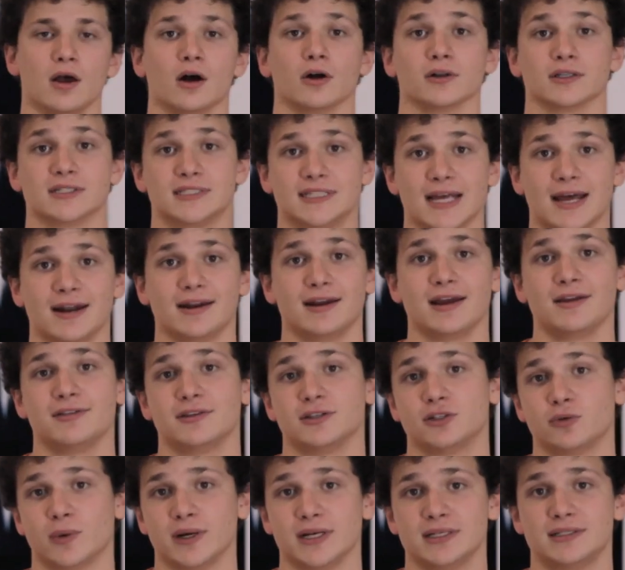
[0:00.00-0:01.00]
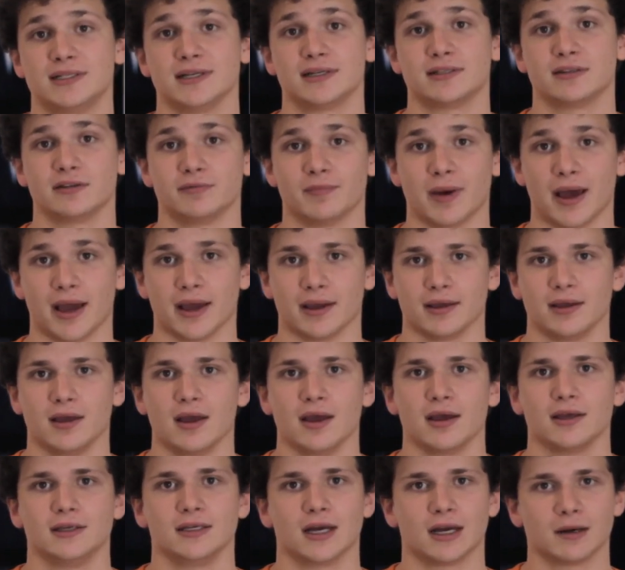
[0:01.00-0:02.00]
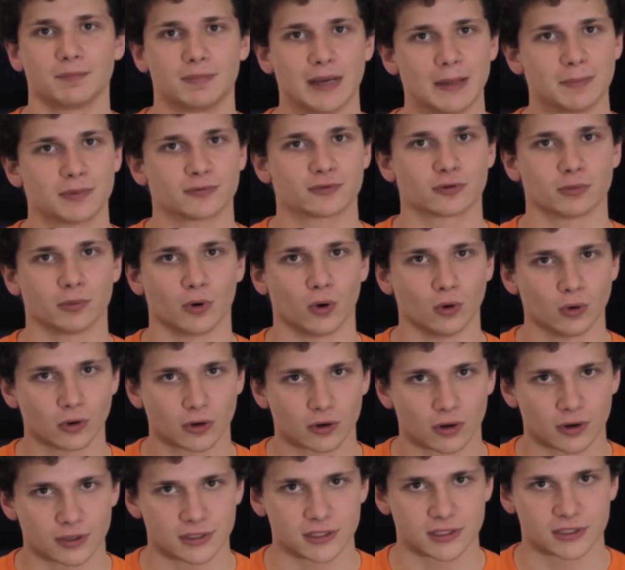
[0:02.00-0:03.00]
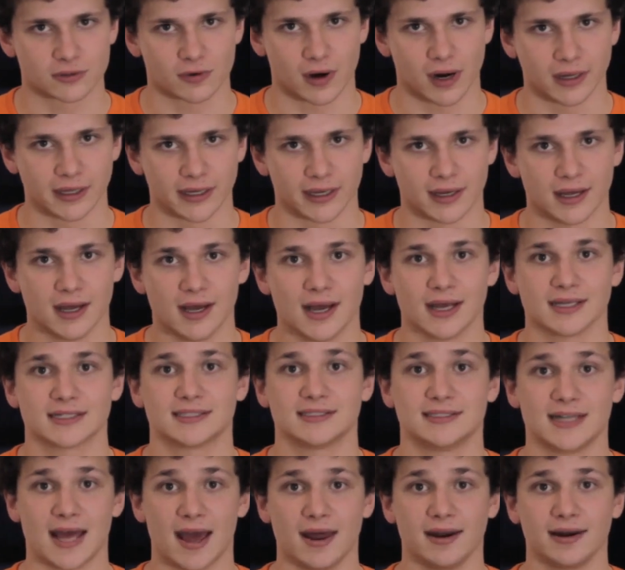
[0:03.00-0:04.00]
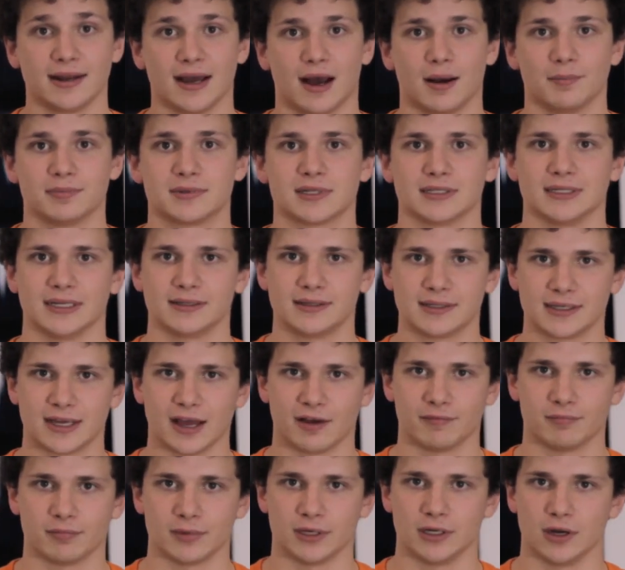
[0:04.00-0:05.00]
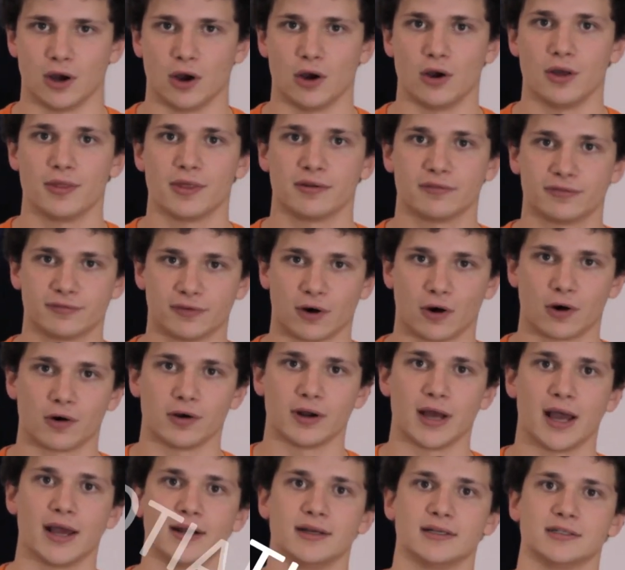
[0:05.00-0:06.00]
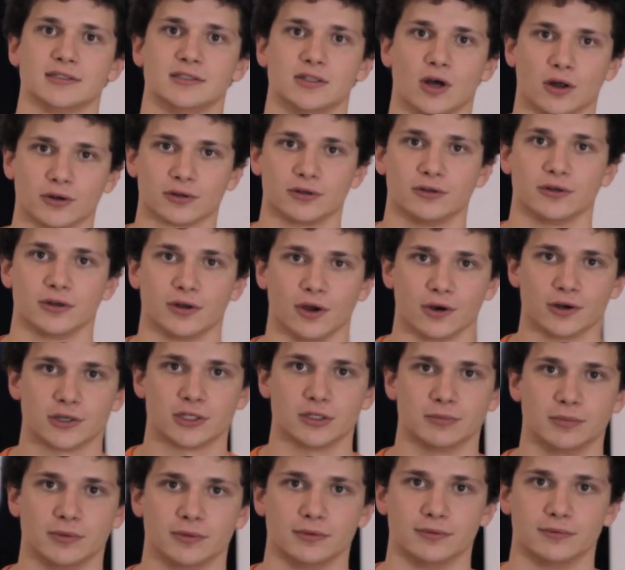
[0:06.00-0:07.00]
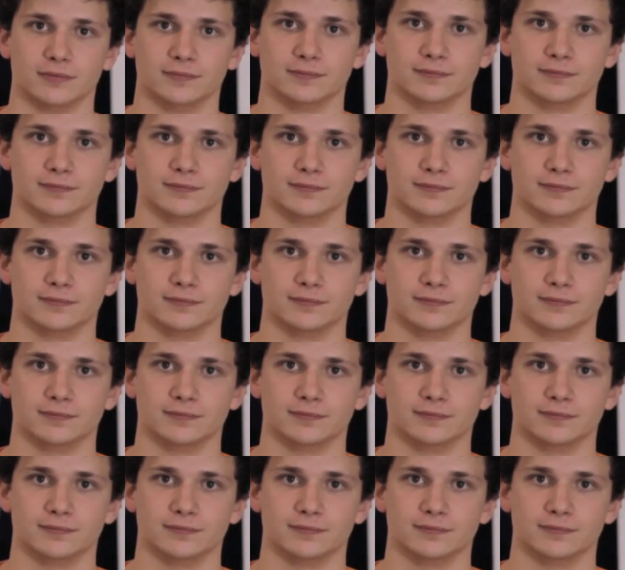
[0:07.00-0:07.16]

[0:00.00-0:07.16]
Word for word: On Saturday the 26th of May, young people from all across Australia are standing up to let the government know that foreign aid is not negotiable.